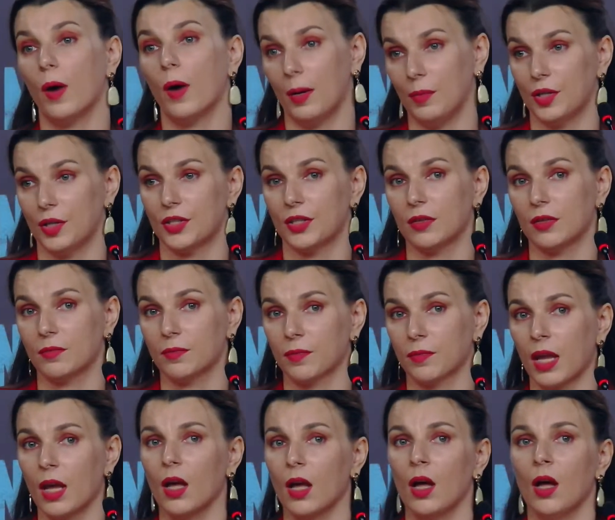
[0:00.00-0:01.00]
and also
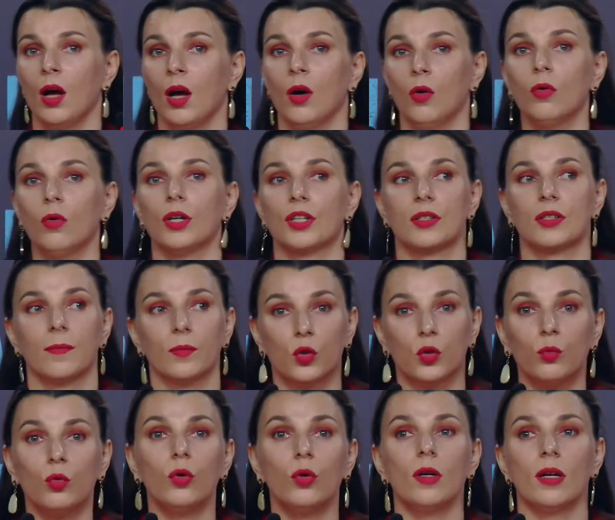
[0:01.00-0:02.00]
it
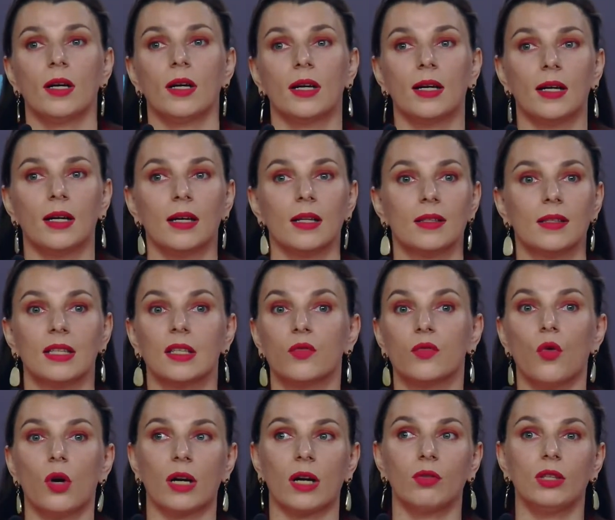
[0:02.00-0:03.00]
has the
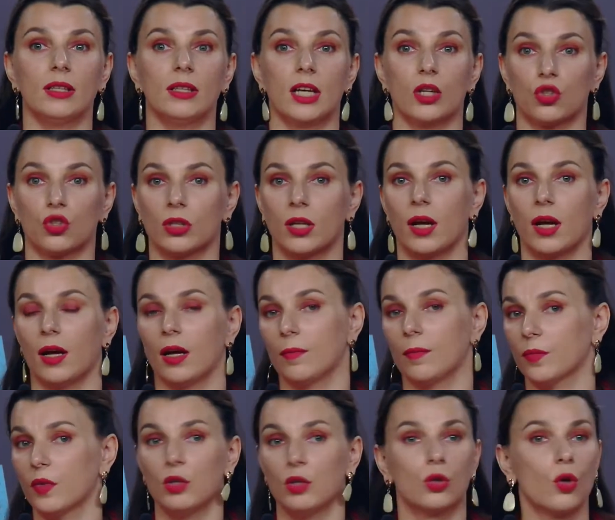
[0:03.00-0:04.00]
text of
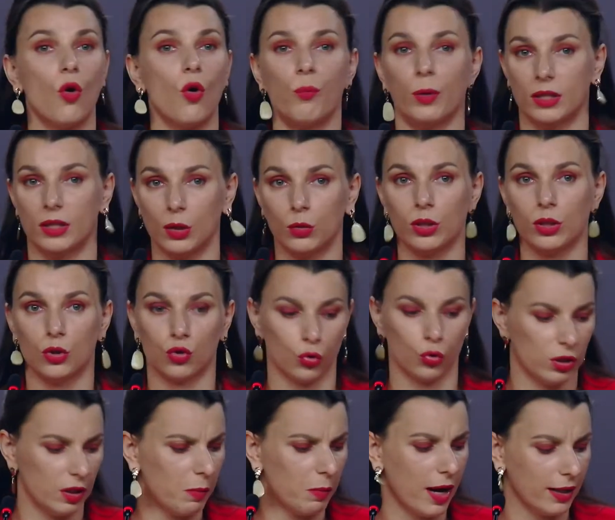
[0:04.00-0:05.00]
his
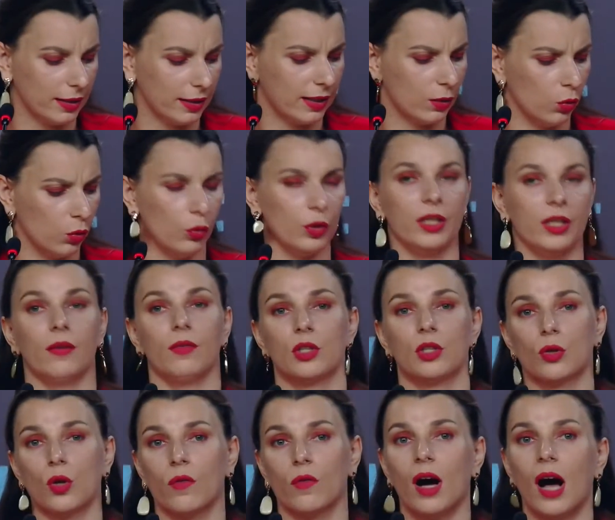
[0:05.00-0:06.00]
battle buddies
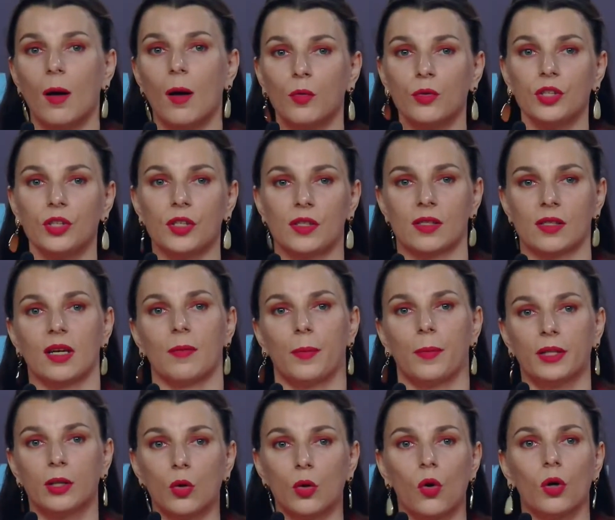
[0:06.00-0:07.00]
who
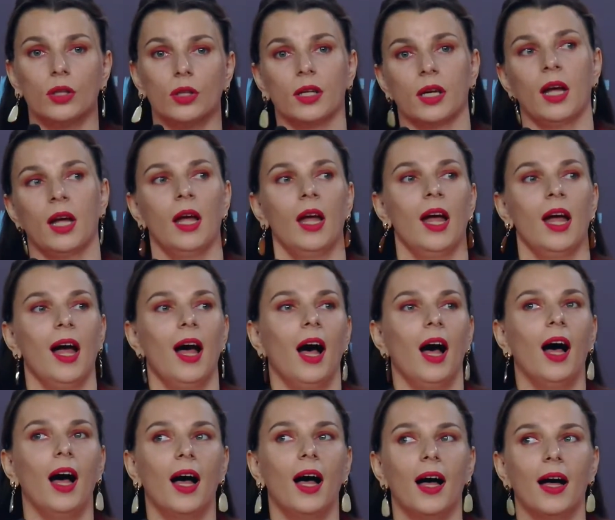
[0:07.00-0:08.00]
used
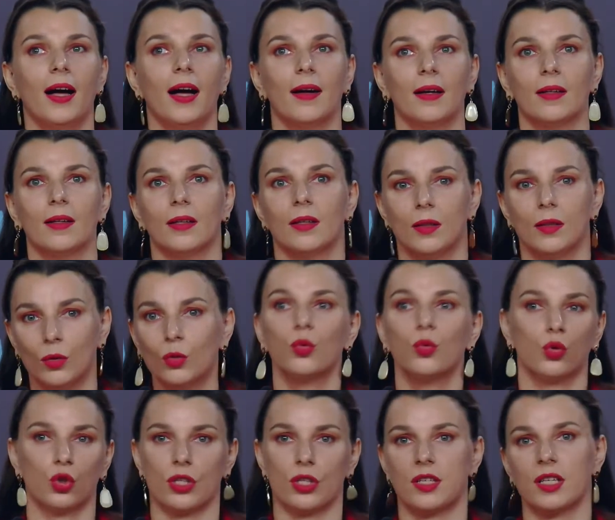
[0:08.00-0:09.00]
to do
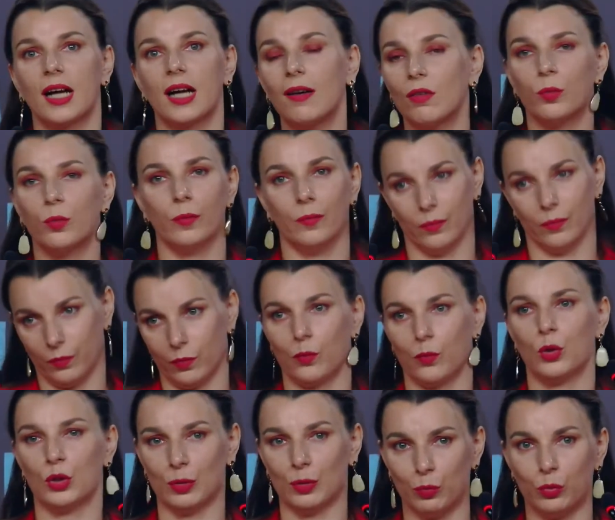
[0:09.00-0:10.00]
military service with
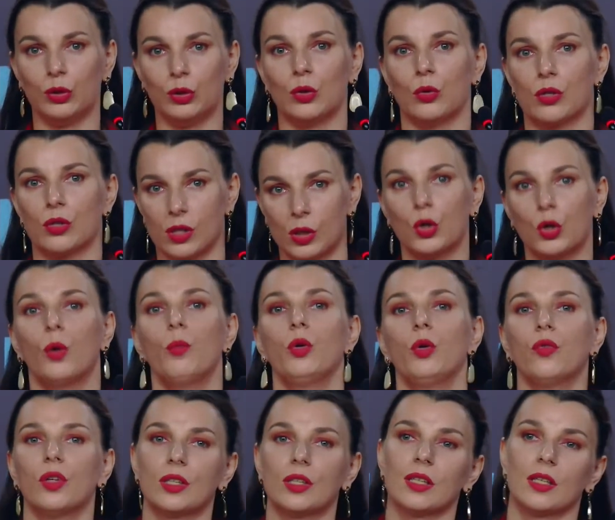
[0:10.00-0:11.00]
him.
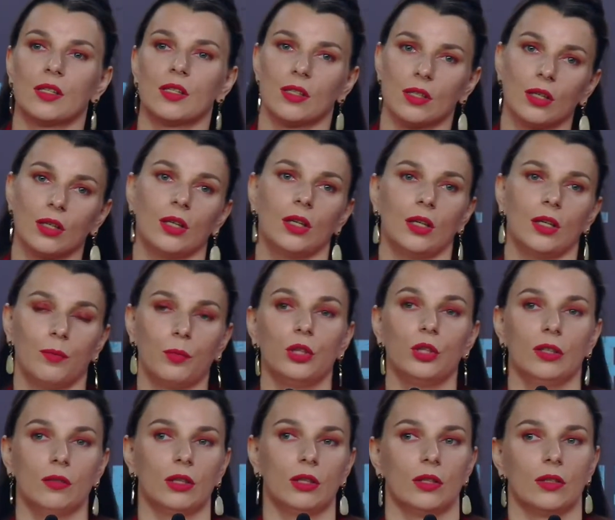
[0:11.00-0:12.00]
It is extremely
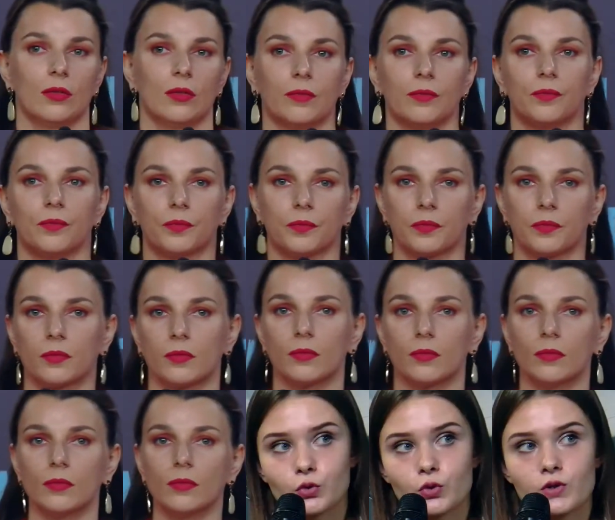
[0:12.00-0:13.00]
um,
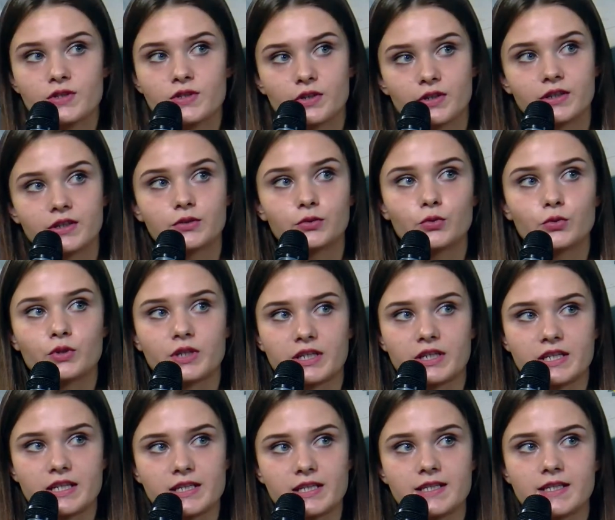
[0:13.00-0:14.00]
interesting, and
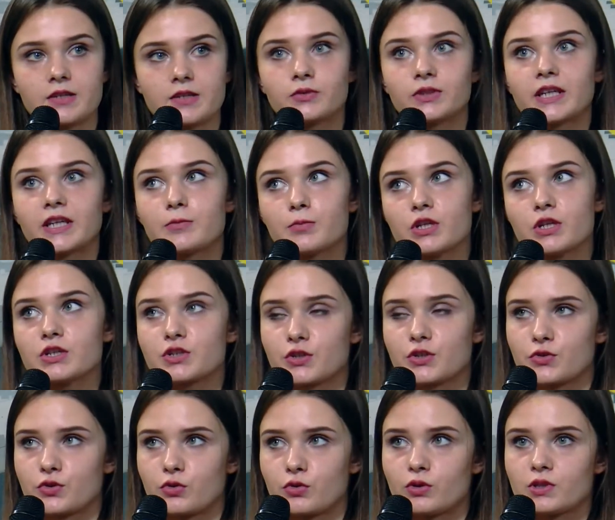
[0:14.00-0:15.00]
you will be able to
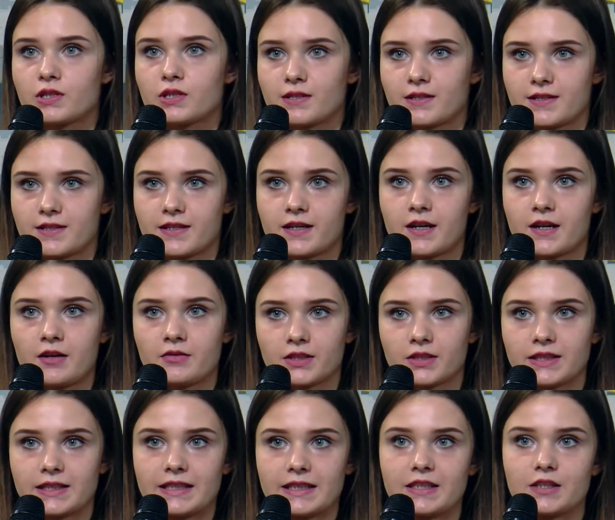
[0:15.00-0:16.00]
familiarize yourself with it.
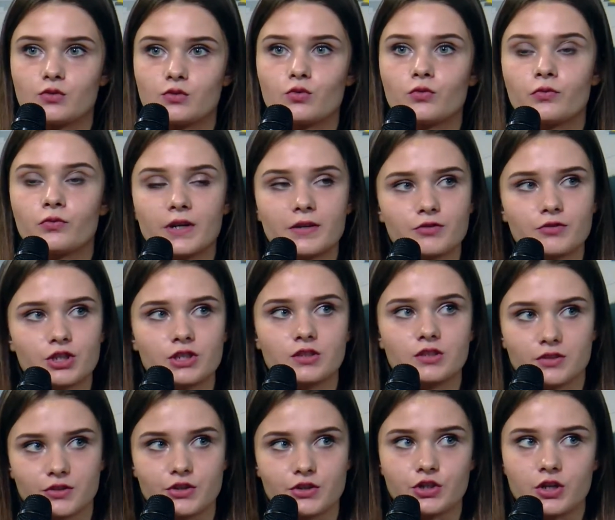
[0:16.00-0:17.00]
Who out of
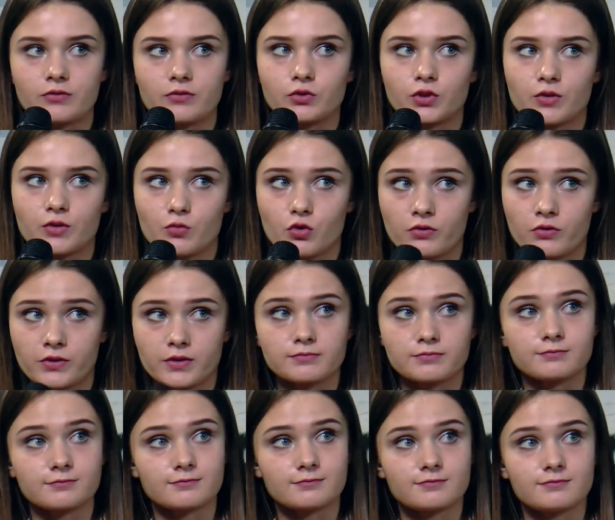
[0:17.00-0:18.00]
those Ukrainians is
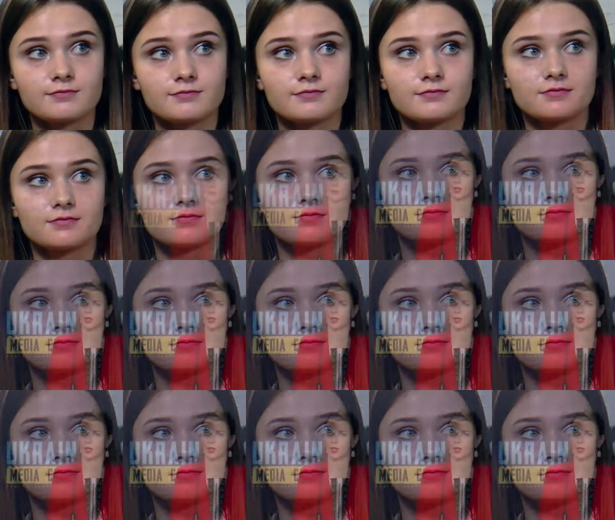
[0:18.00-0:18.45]
mostly interested